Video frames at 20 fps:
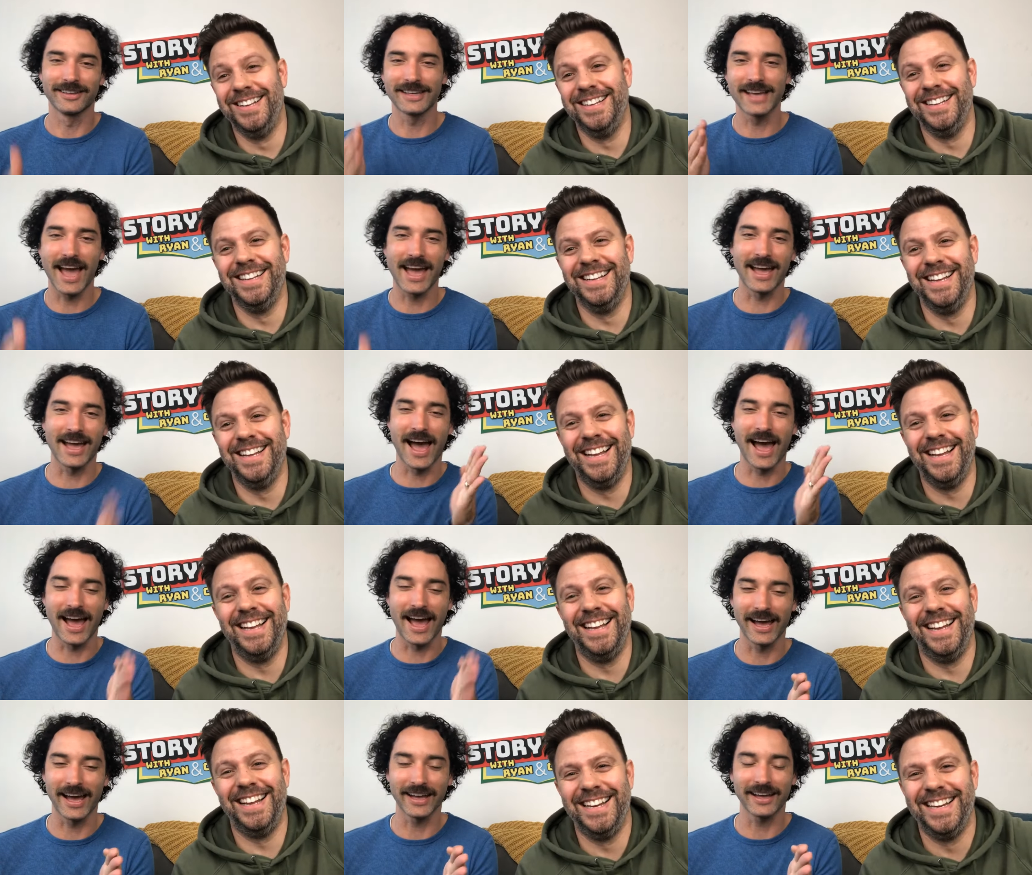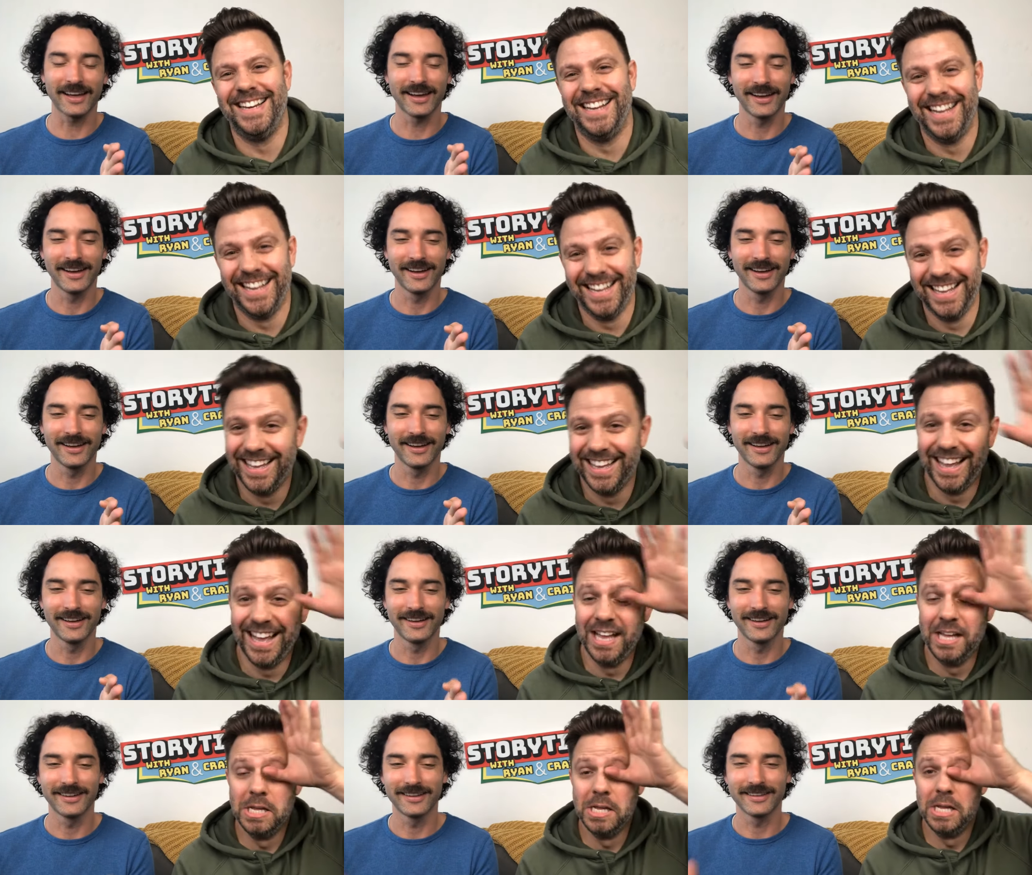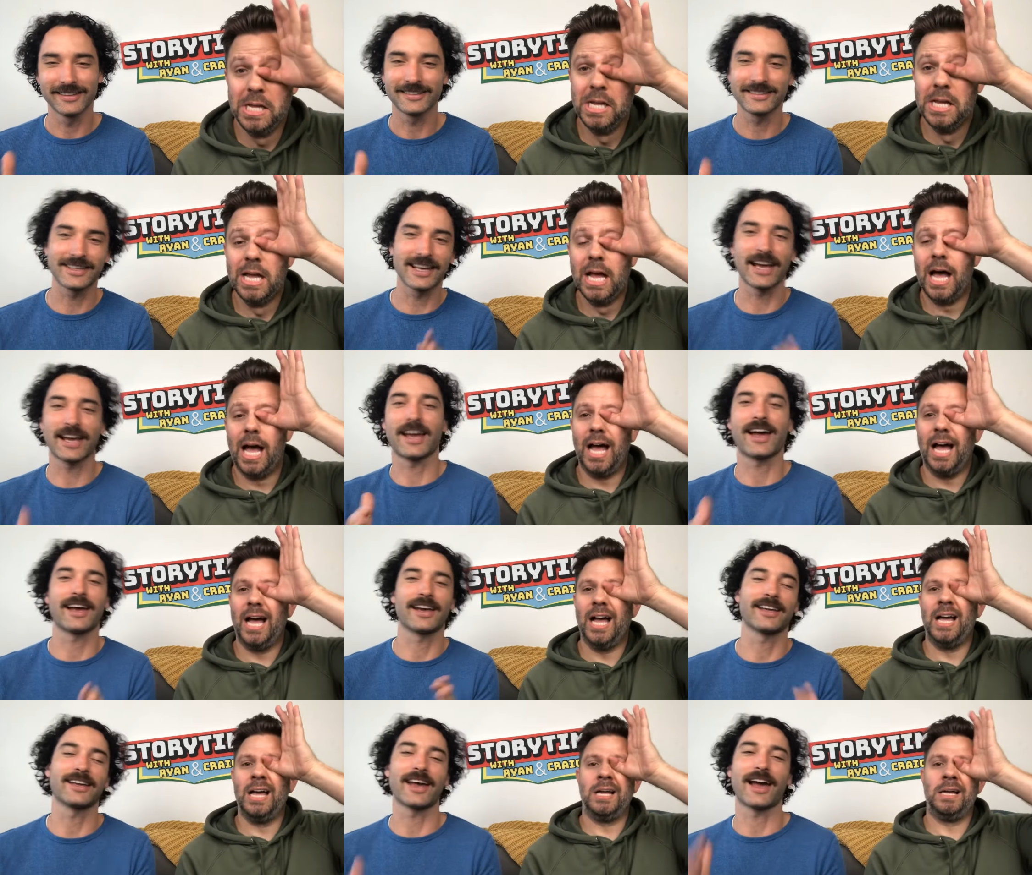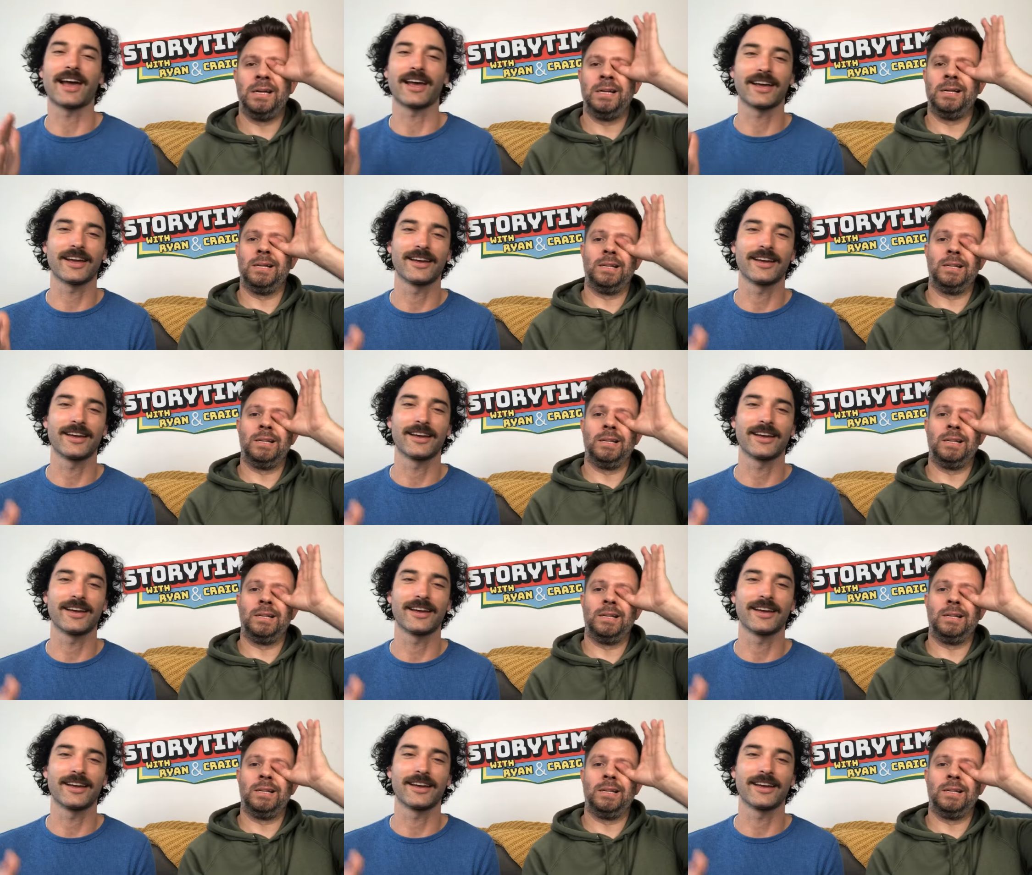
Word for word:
Speaker 1: yay, hey. Yay, hey, yay.